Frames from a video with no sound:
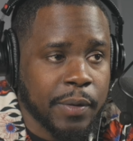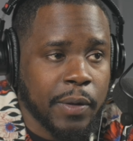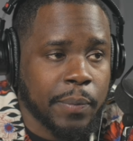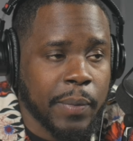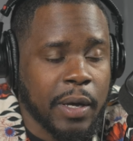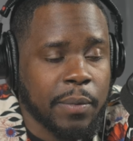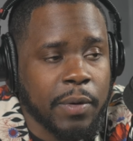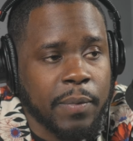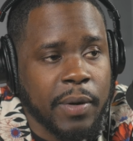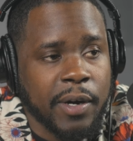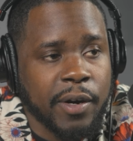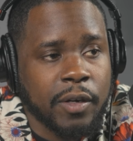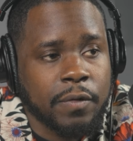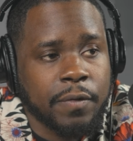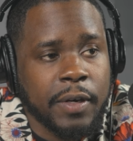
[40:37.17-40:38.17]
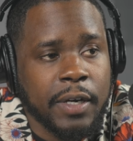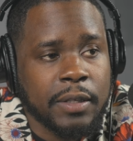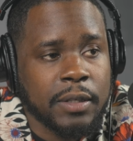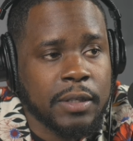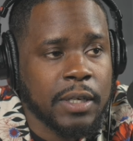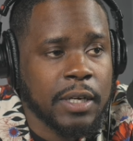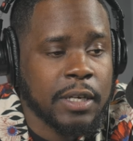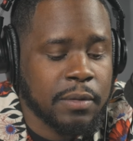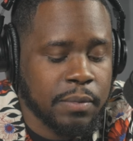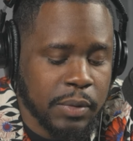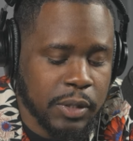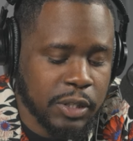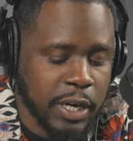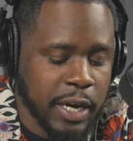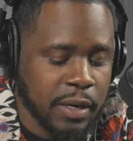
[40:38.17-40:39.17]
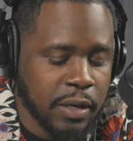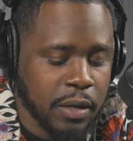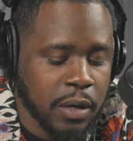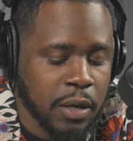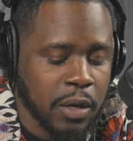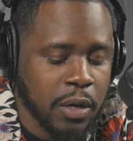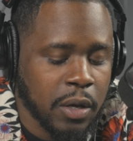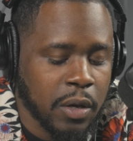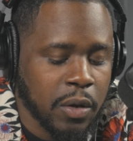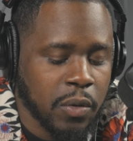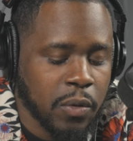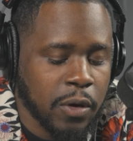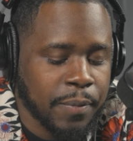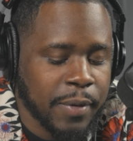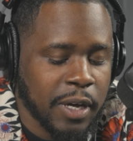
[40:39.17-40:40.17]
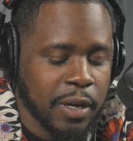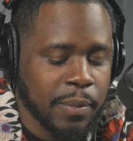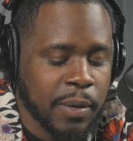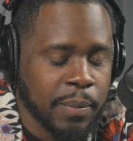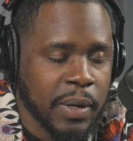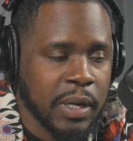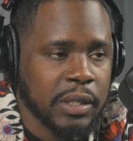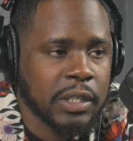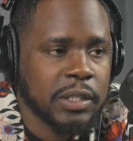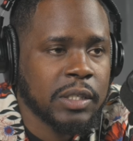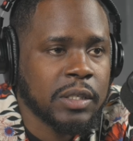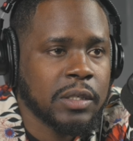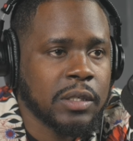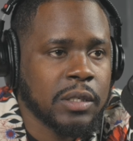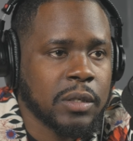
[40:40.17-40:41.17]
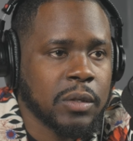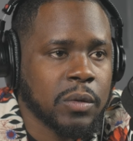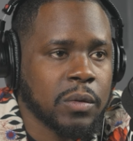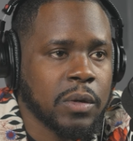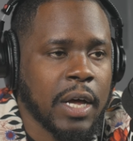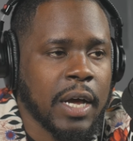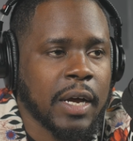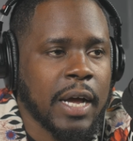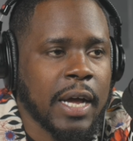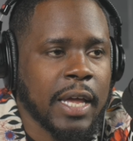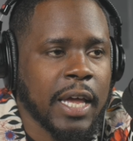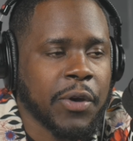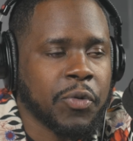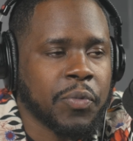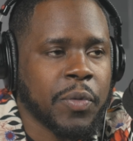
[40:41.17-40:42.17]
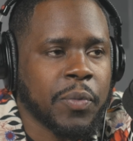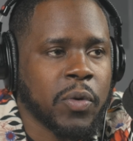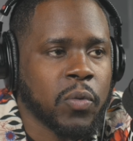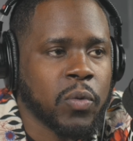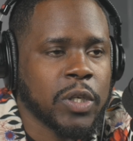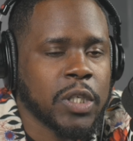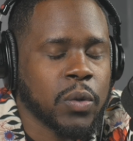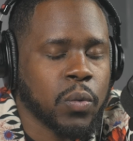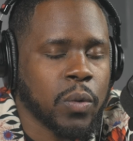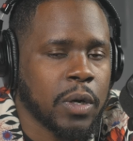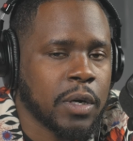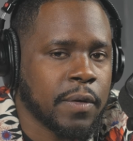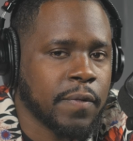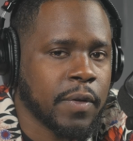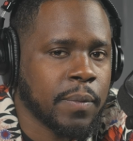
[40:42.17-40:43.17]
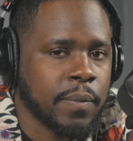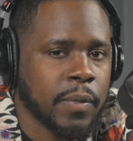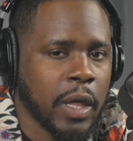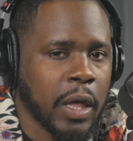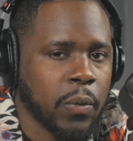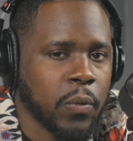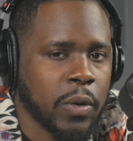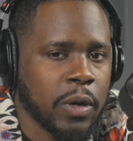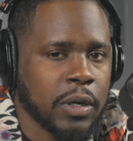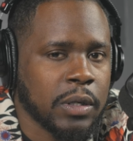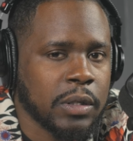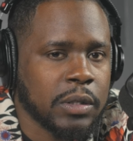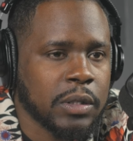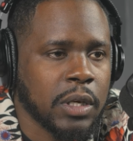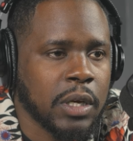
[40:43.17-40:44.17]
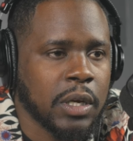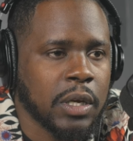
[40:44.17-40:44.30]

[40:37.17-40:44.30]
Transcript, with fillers: It may have been my girlfriend at the time, Shannon, or it may have been my auntie Sil. I, I can't remember which one of them it was.